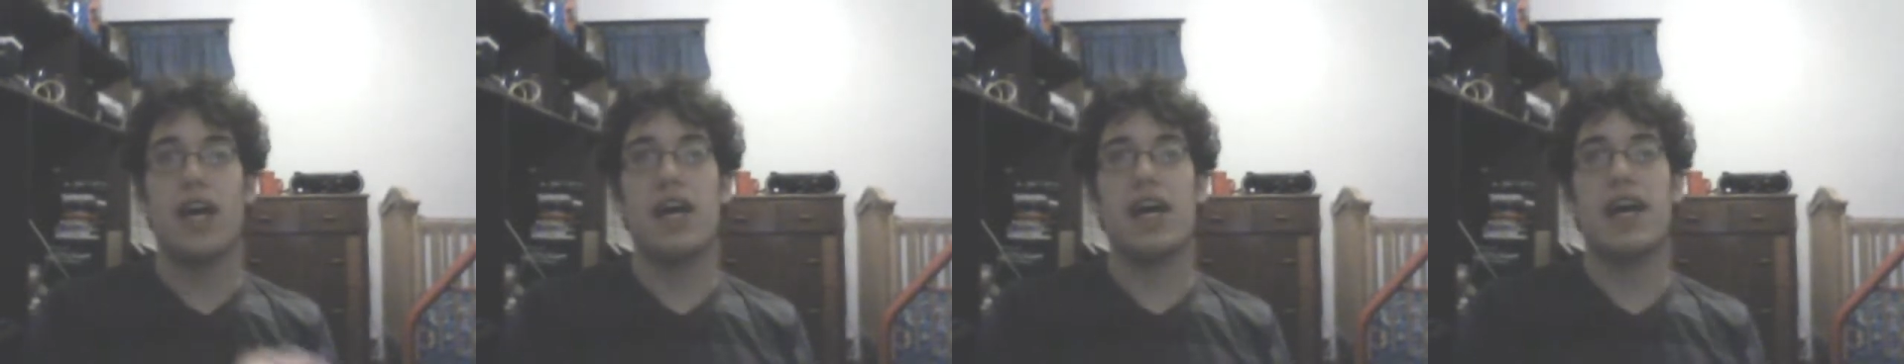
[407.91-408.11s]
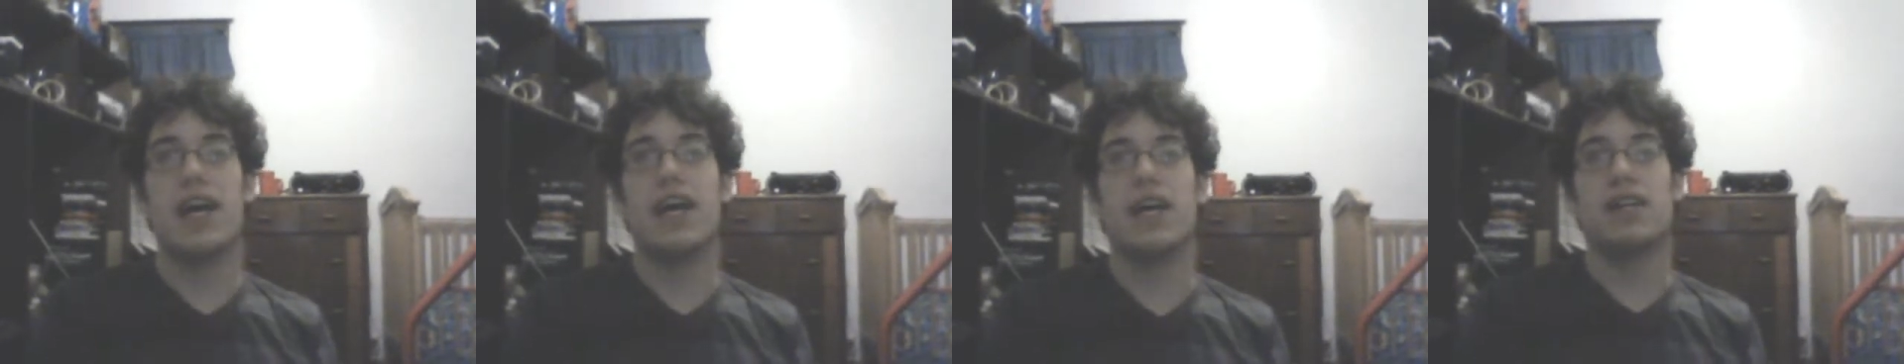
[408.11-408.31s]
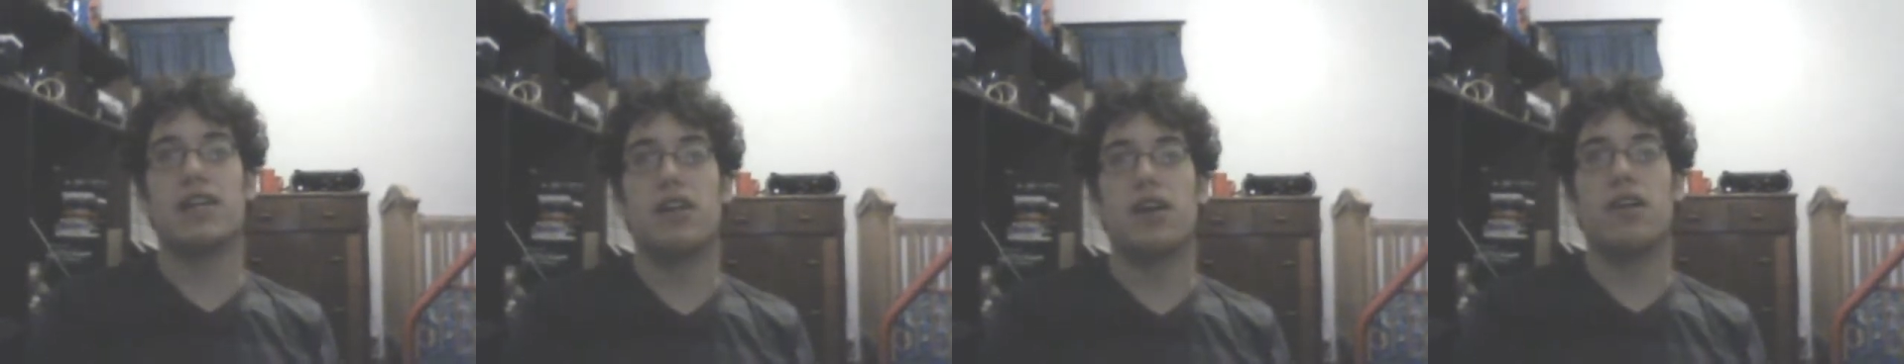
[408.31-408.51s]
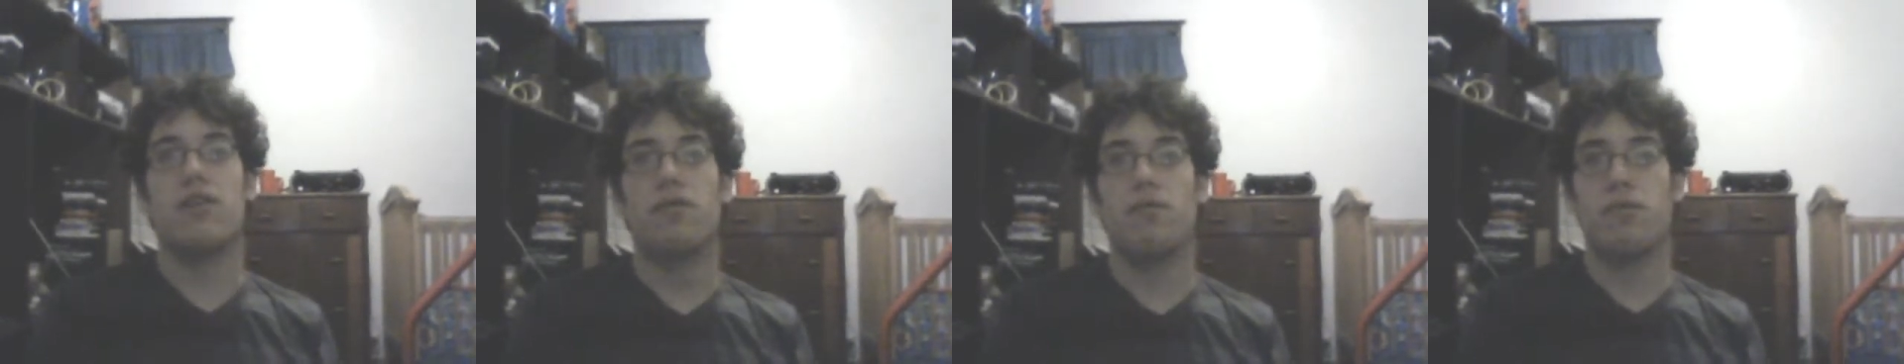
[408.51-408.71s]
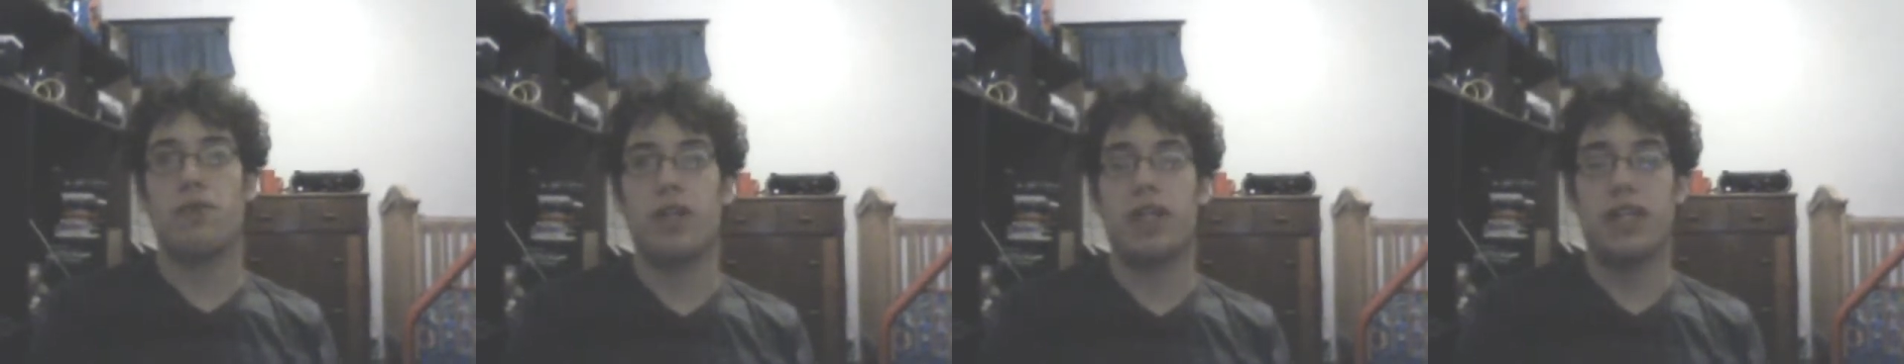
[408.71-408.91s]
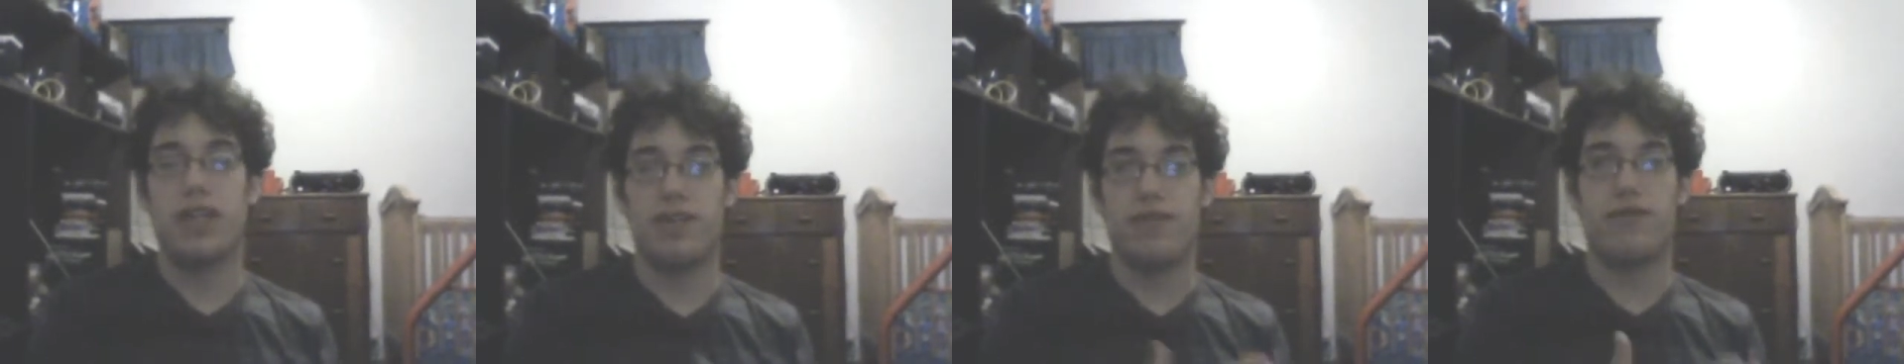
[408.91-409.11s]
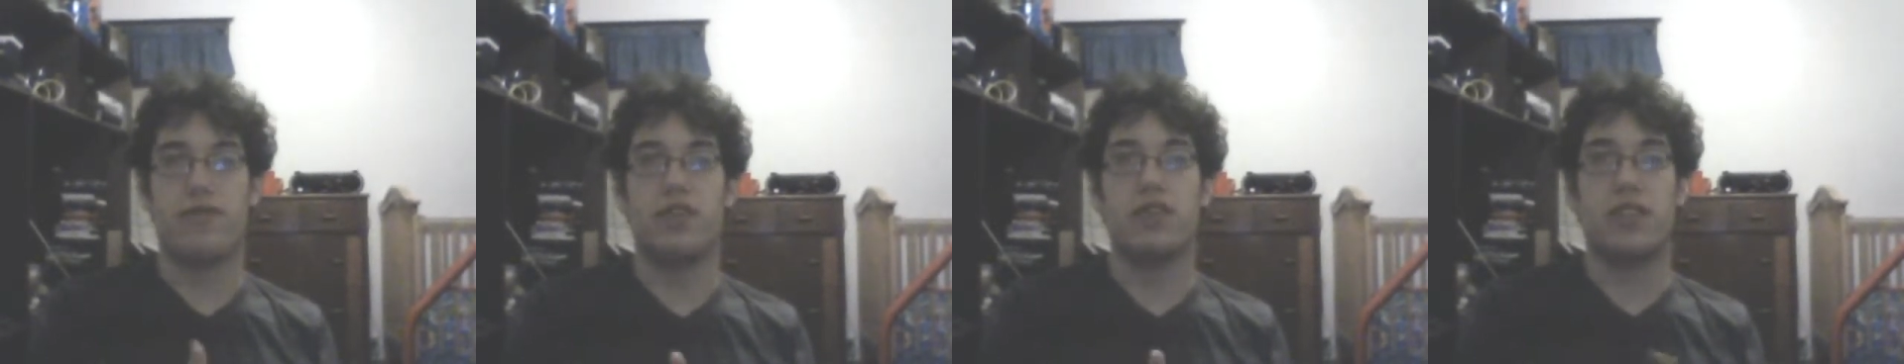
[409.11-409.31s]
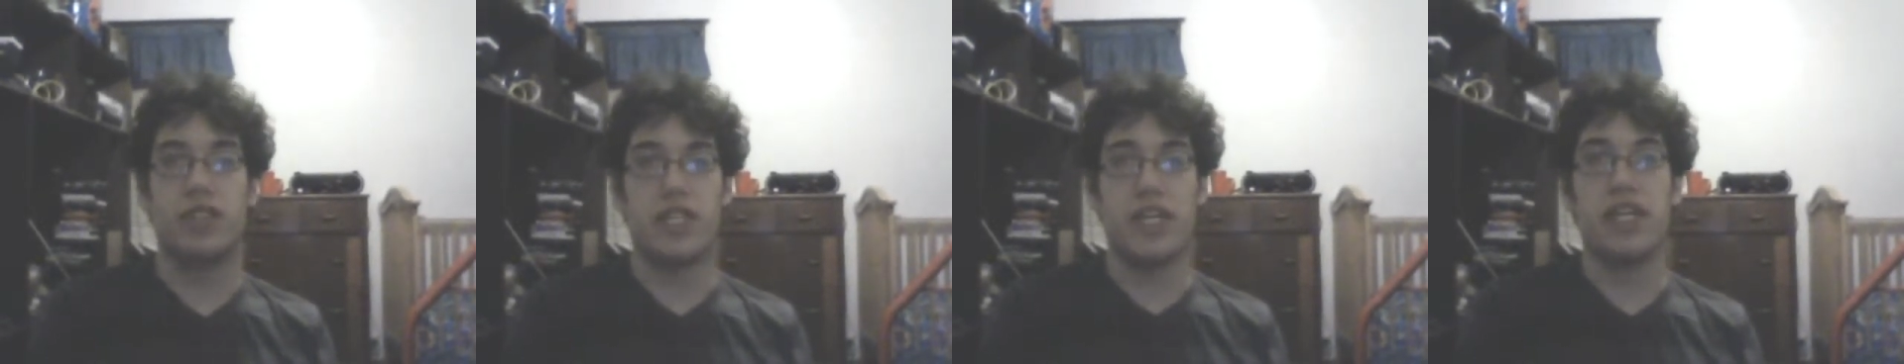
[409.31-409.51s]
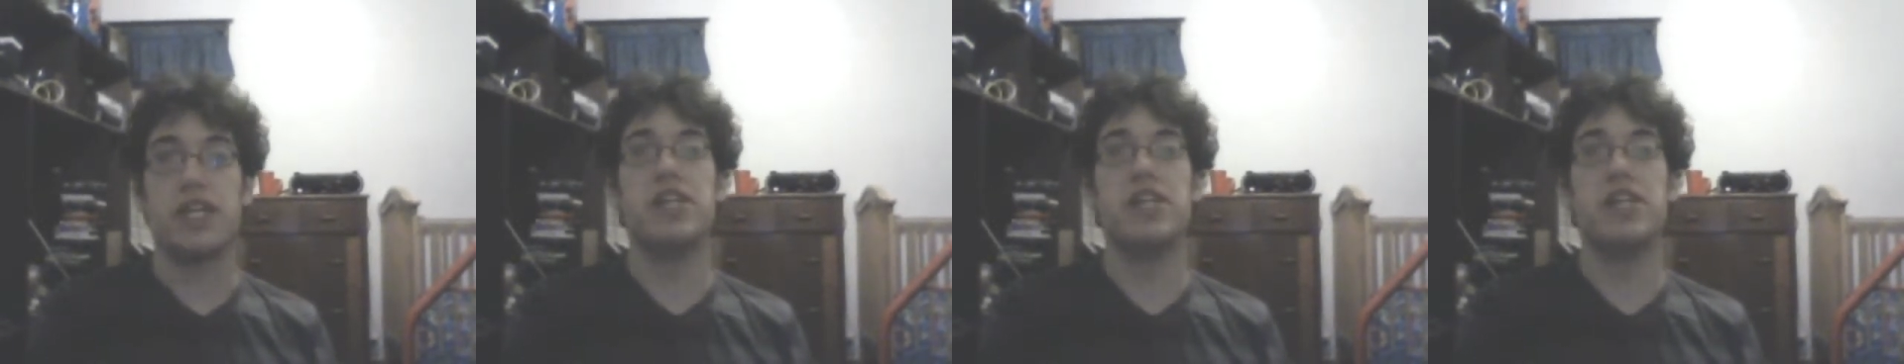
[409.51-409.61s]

and when it first